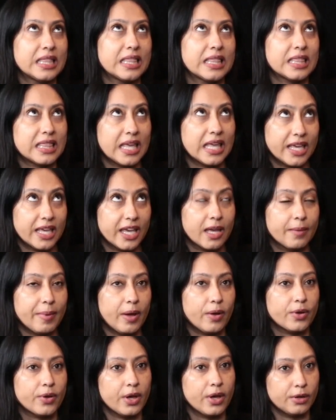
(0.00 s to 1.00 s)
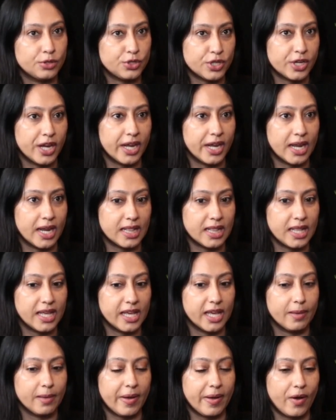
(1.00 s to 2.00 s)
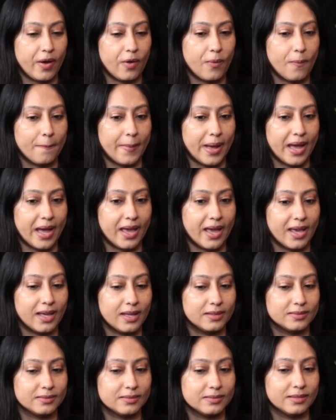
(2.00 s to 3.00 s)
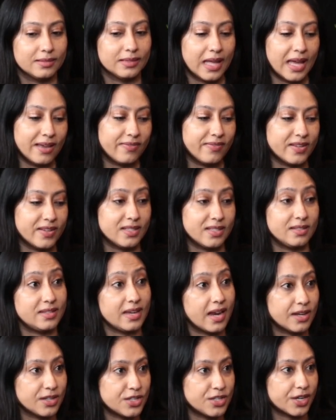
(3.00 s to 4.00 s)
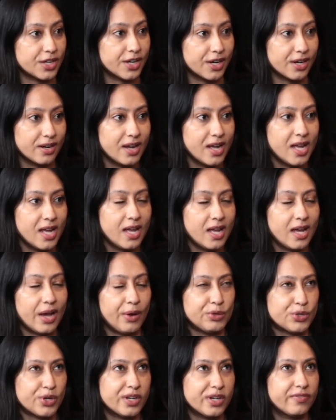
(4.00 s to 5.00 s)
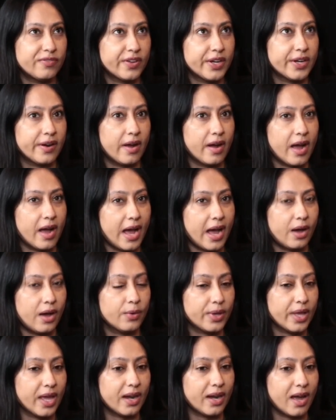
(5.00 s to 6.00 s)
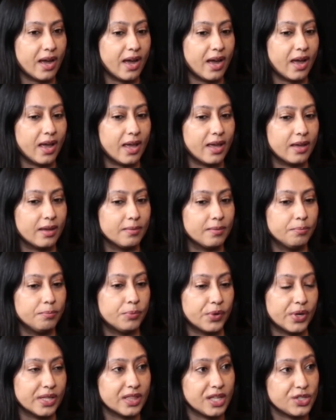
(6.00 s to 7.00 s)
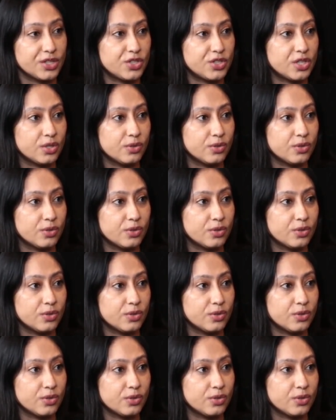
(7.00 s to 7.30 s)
thinking about coaching and thinking about my life as a dancer, I was trying to figure out how can I bring these two